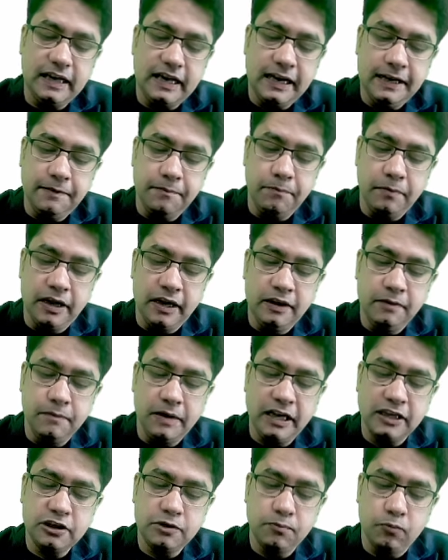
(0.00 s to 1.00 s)
and bring
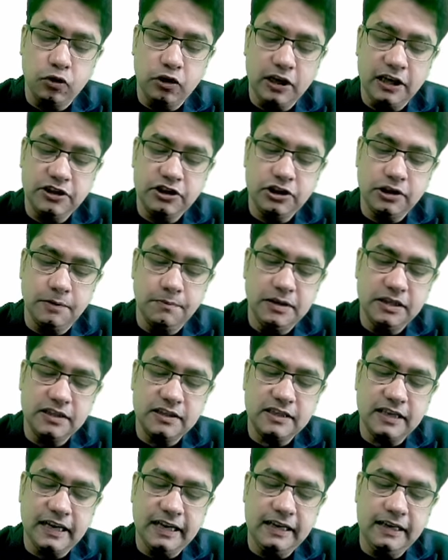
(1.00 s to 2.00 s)
back potassium
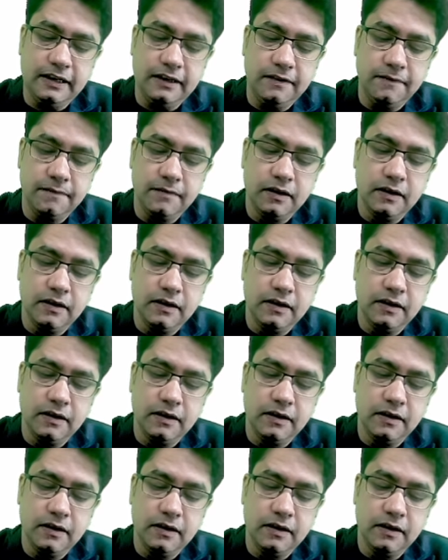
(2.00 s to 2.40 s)
inside,